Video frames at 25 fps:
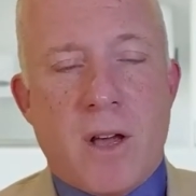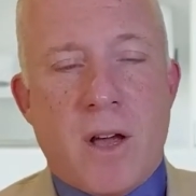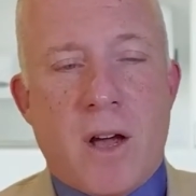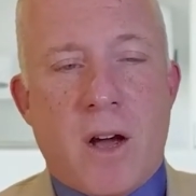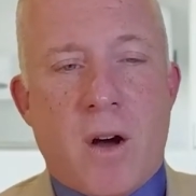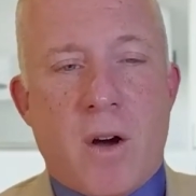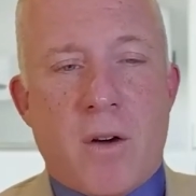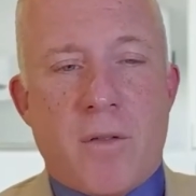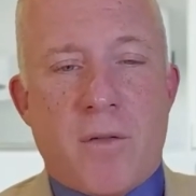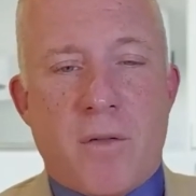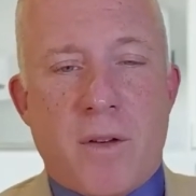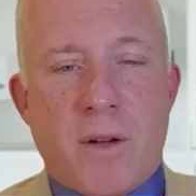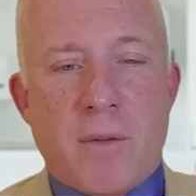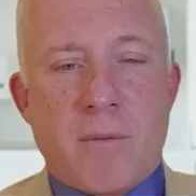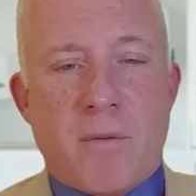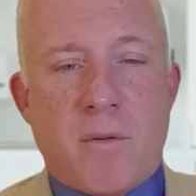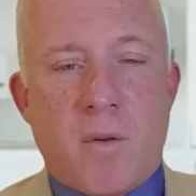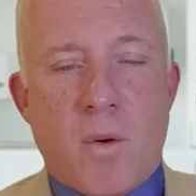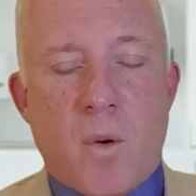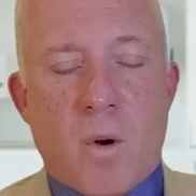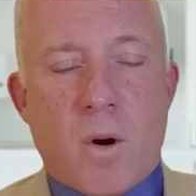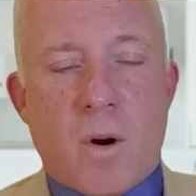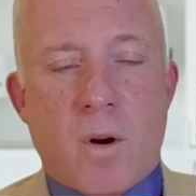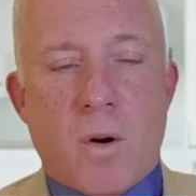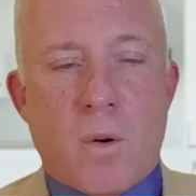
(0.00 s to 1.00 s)
uh, fib
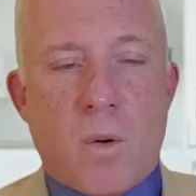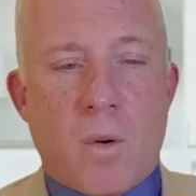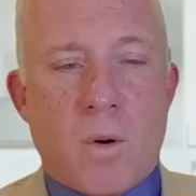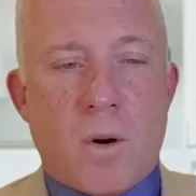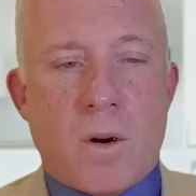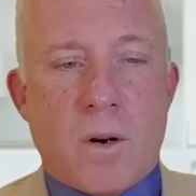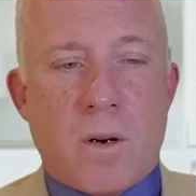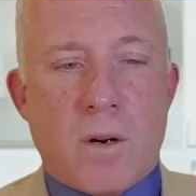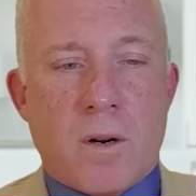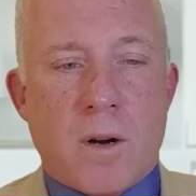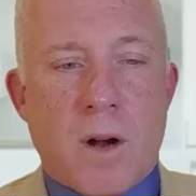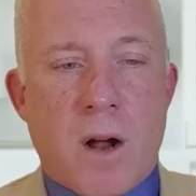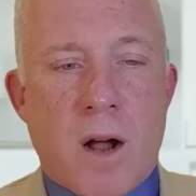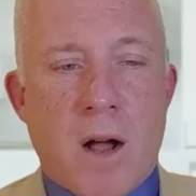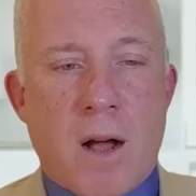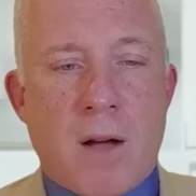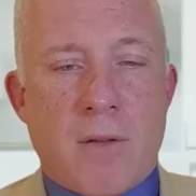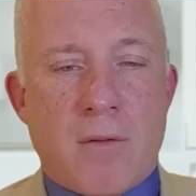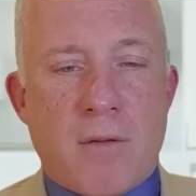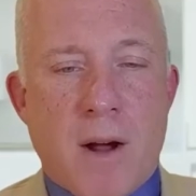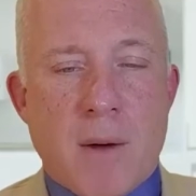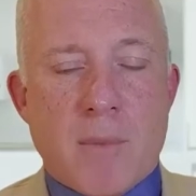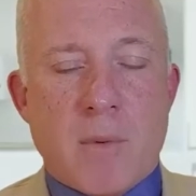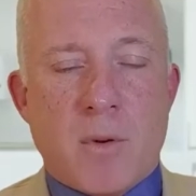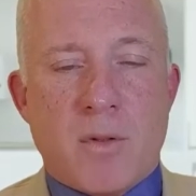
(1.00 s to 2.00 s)
four or uh,
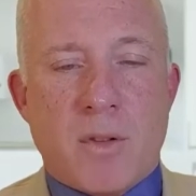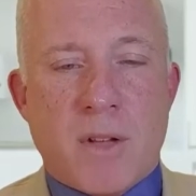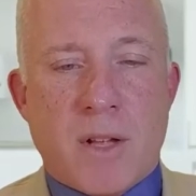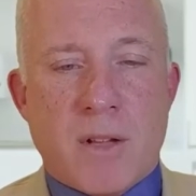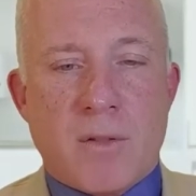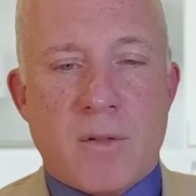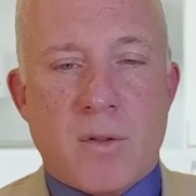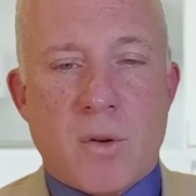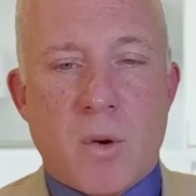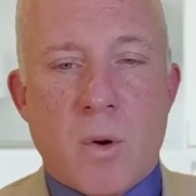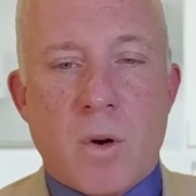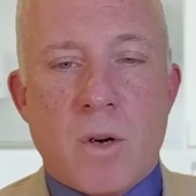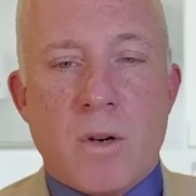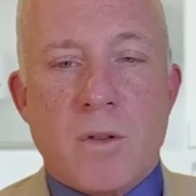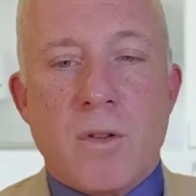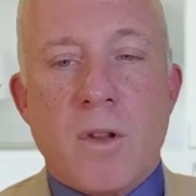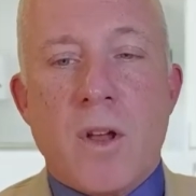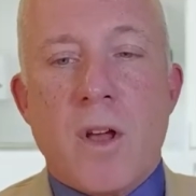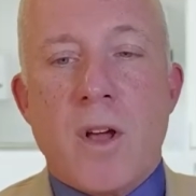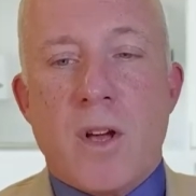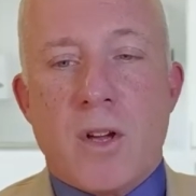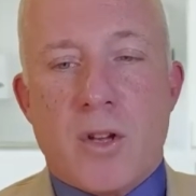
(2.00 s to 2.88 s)
FibroScan scores,